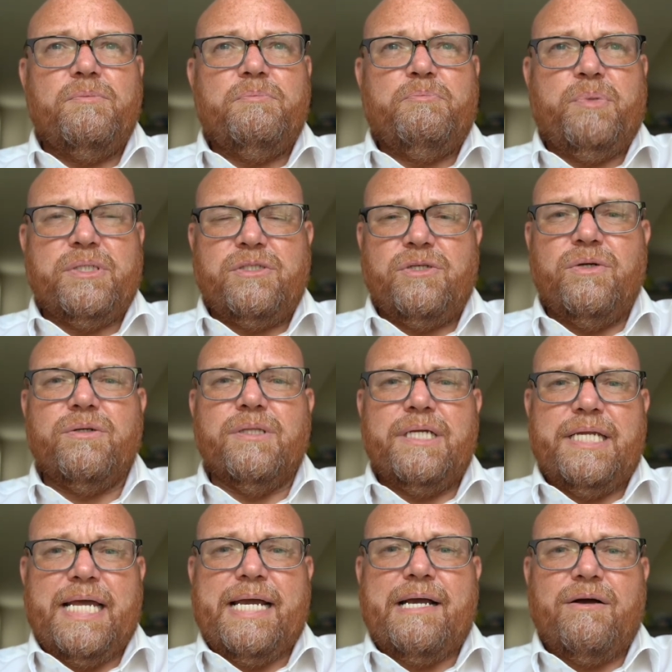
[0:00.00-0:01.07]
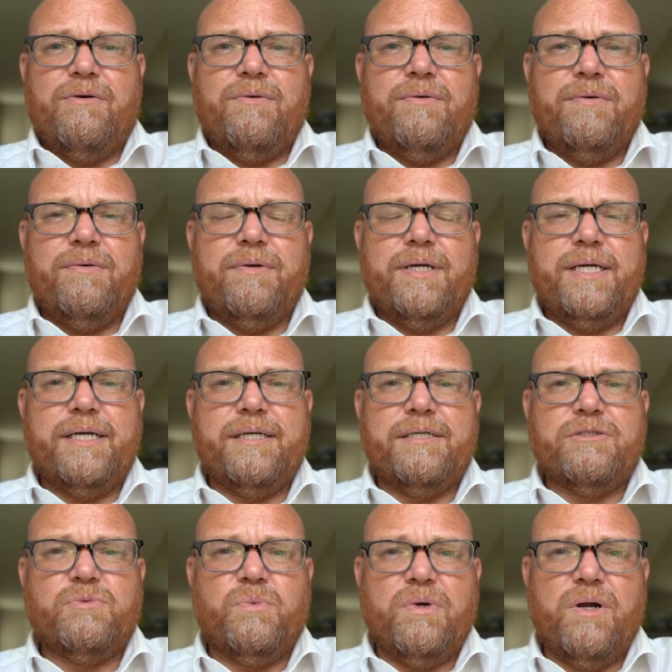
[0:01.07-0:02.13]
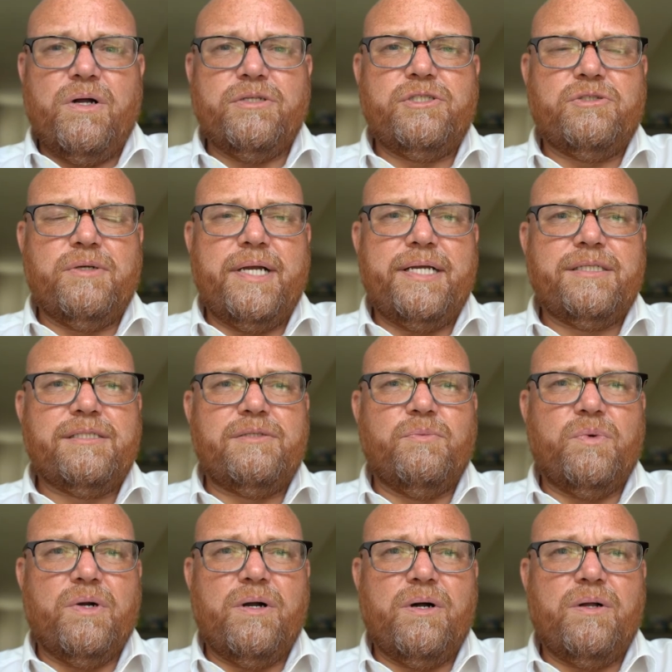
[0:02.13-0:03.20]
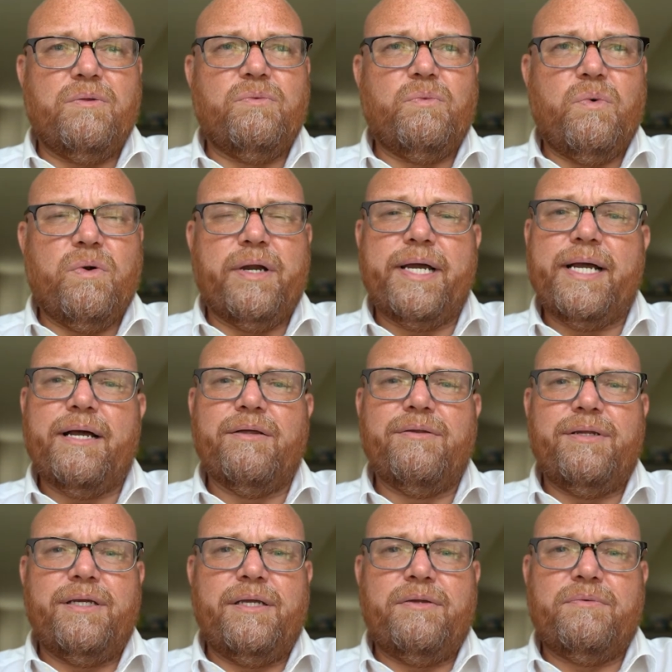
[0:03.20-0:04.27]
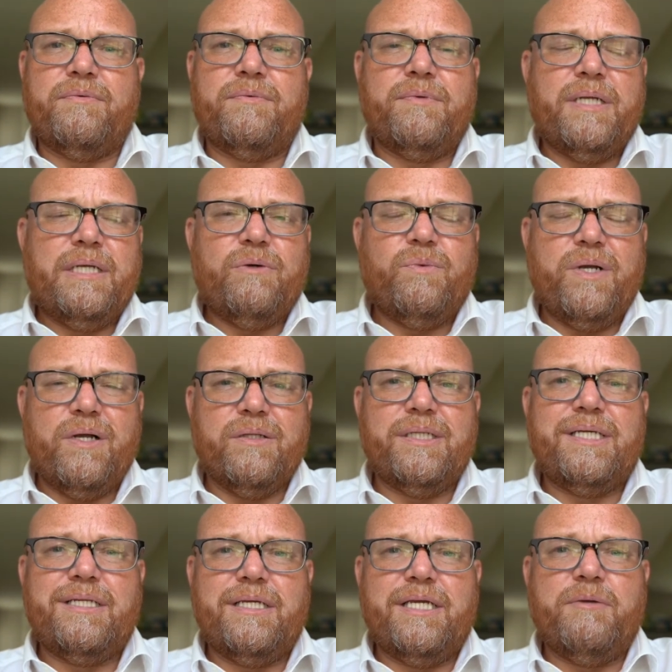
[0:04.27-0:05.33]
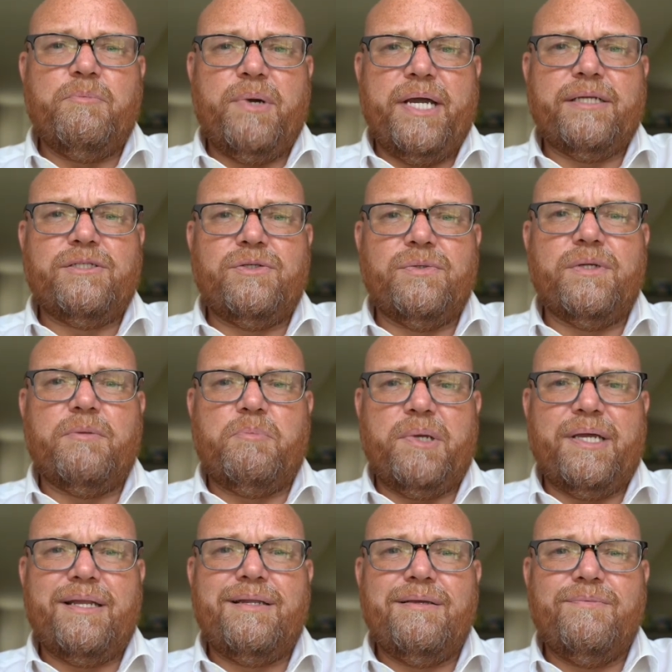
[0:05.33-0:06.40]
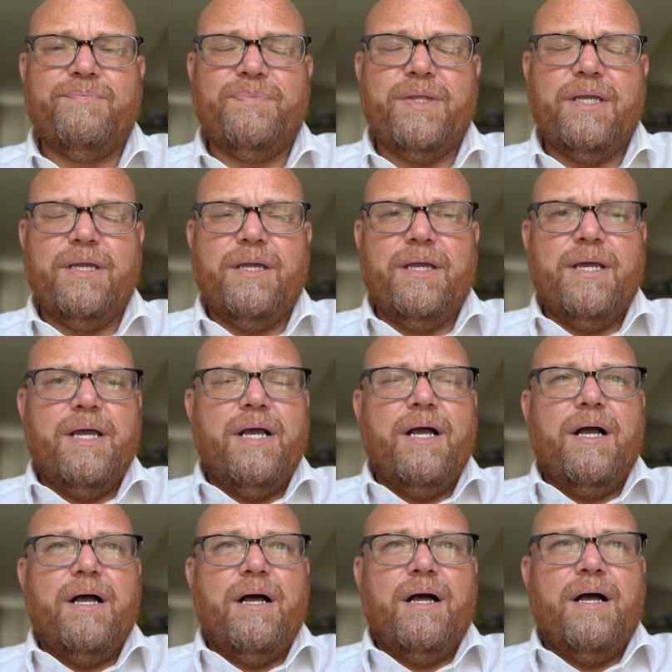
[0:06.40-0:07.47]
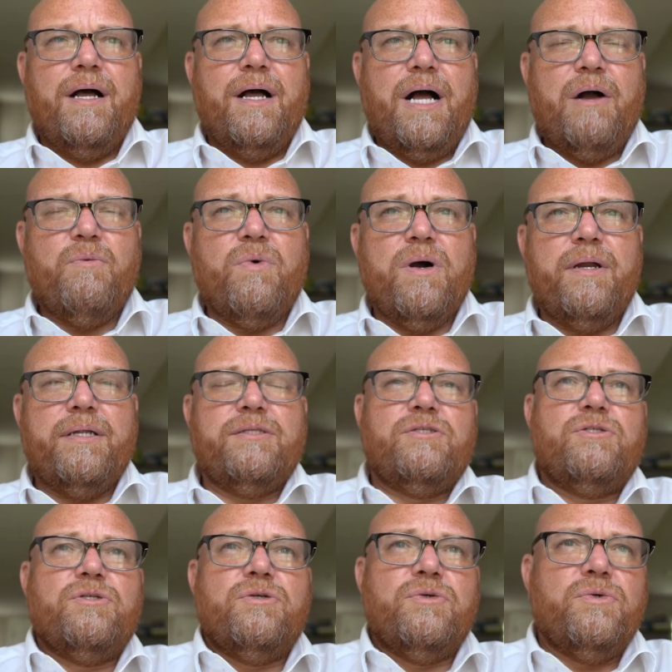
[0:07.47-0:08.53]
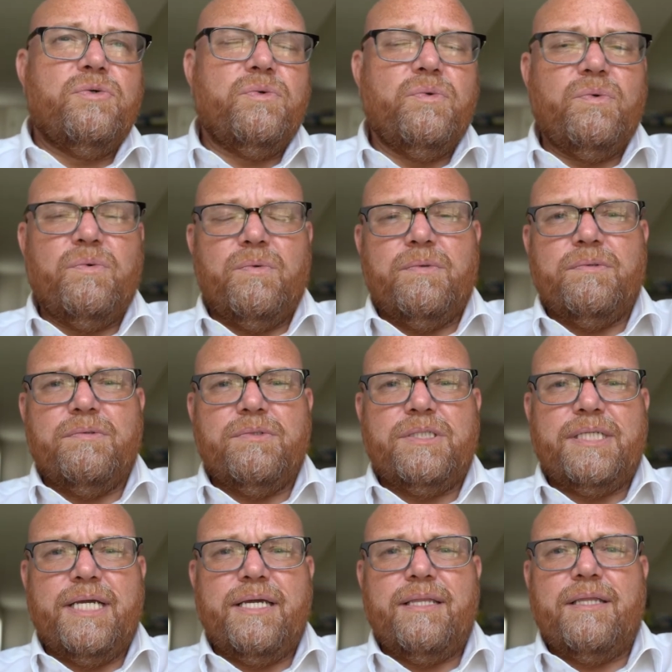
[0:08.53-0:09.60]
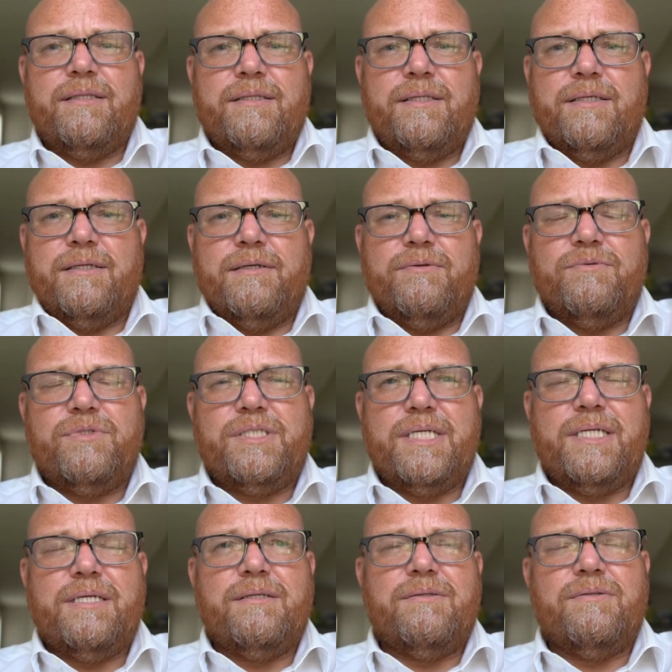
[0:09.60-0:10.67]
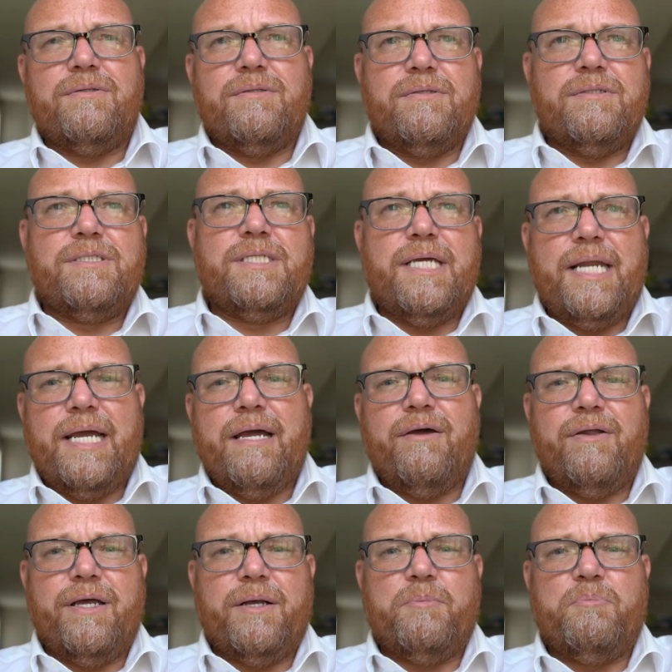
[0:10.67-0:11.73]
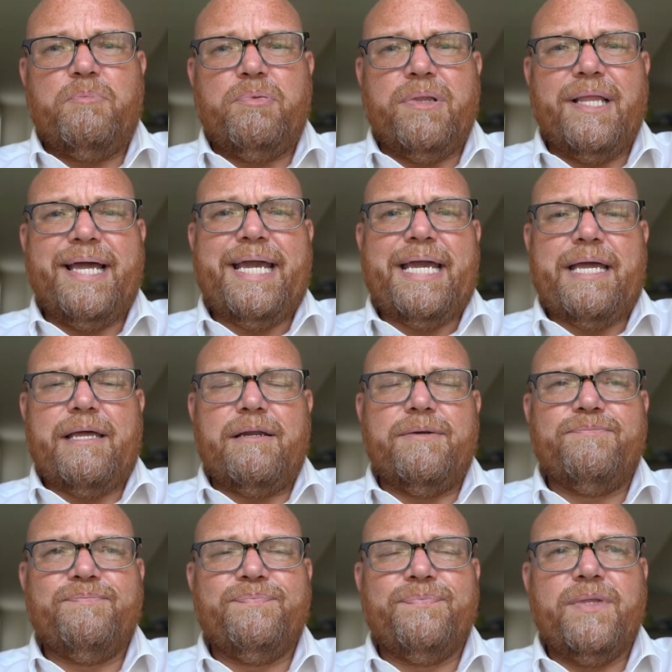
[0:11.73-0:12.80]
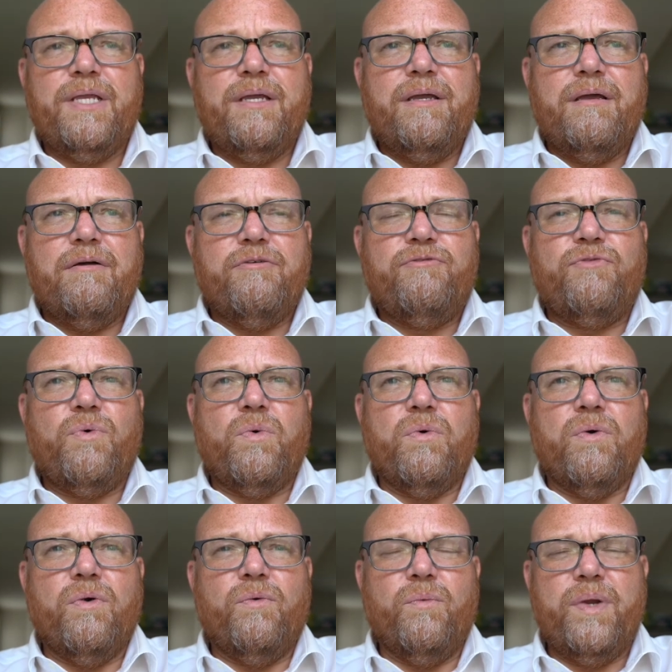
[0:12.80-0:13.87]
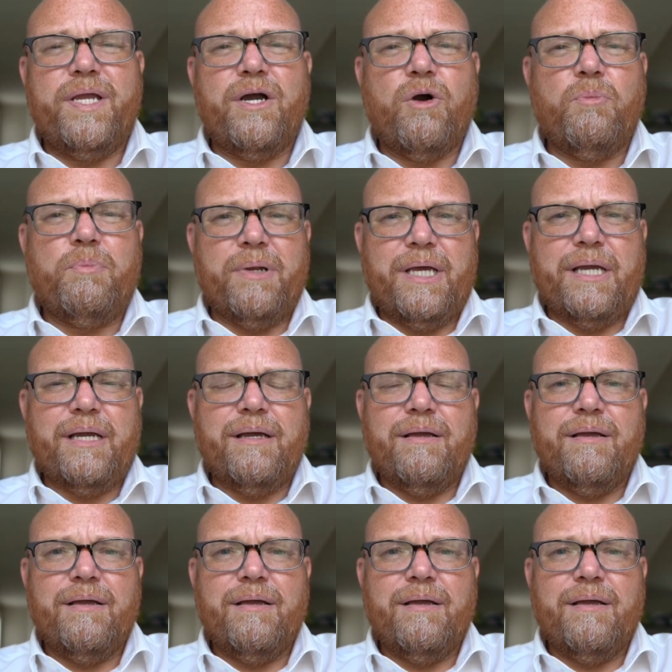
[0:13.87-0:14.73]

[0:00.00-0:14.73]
but certainly now, because we're all stressed and we're all worn out and we all need to get back to it a bit. I wanted to say that the city sent out a plan for reopening,